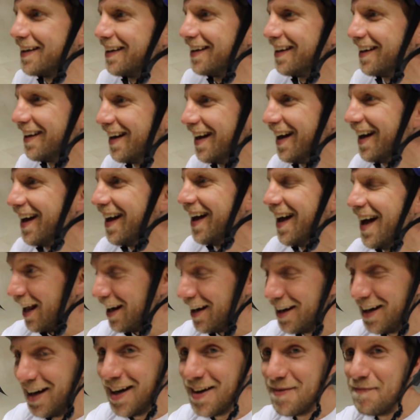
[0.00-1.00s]

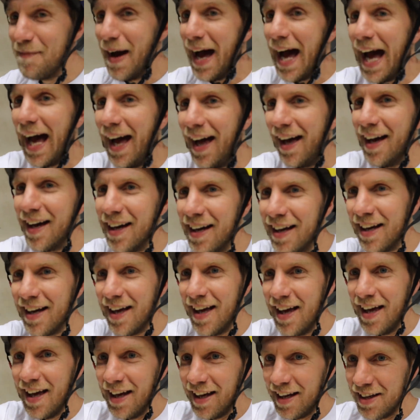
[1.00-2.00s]
and Matt
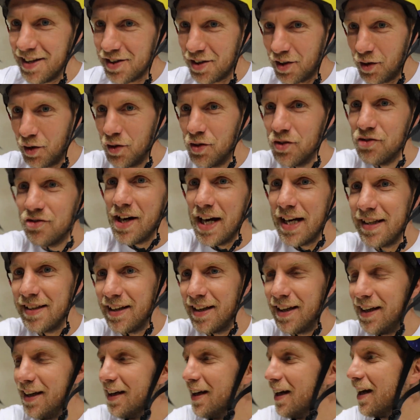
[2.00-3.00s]
is
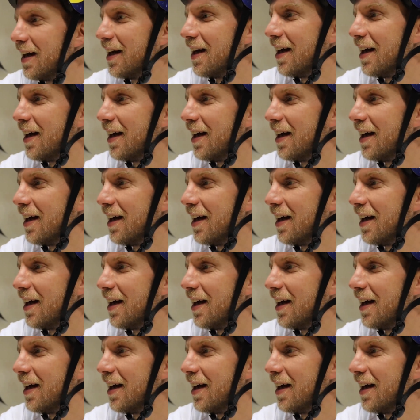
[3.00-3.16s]
already